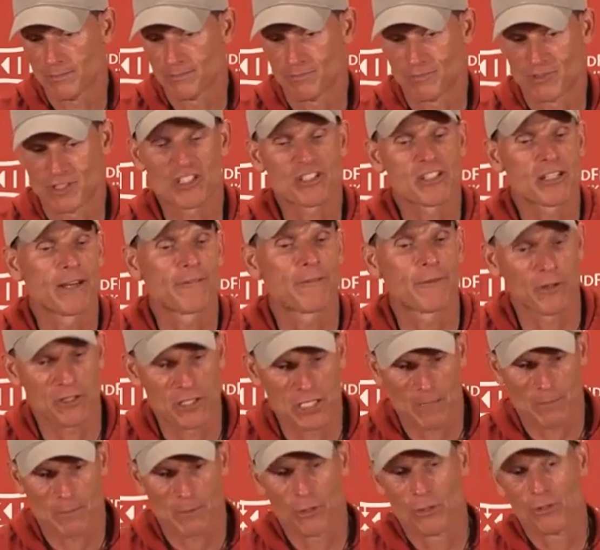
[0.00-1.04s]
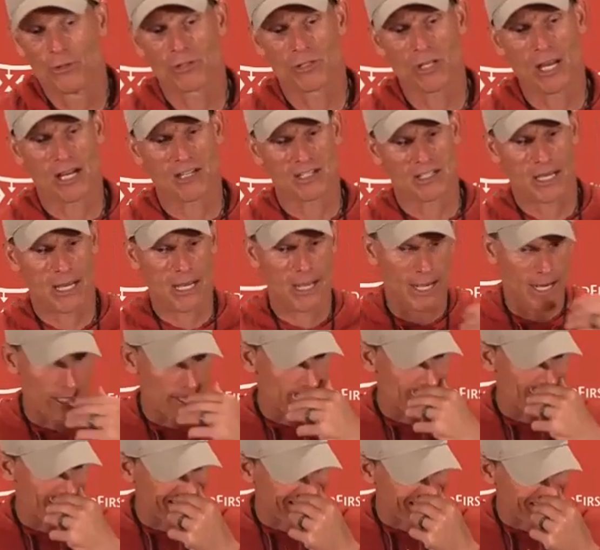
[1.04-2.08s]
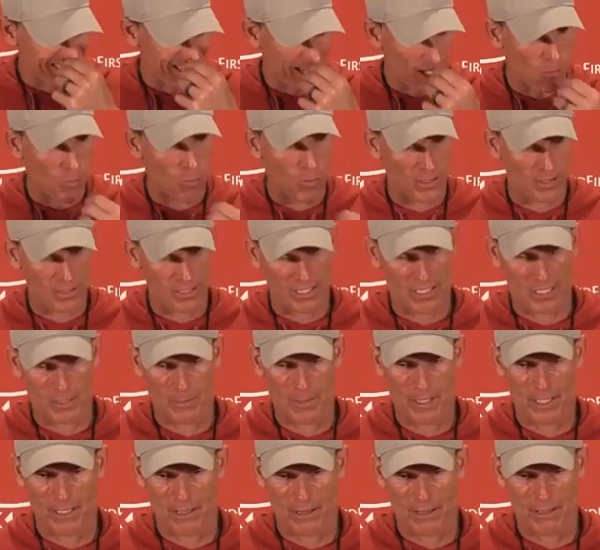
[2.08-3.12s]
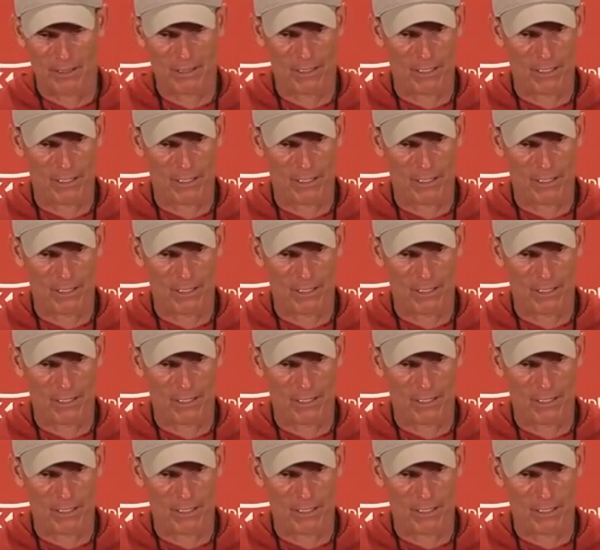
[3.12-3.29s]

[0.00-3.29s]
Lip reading: just say, for example, you use Isaiah, because I don't want this to be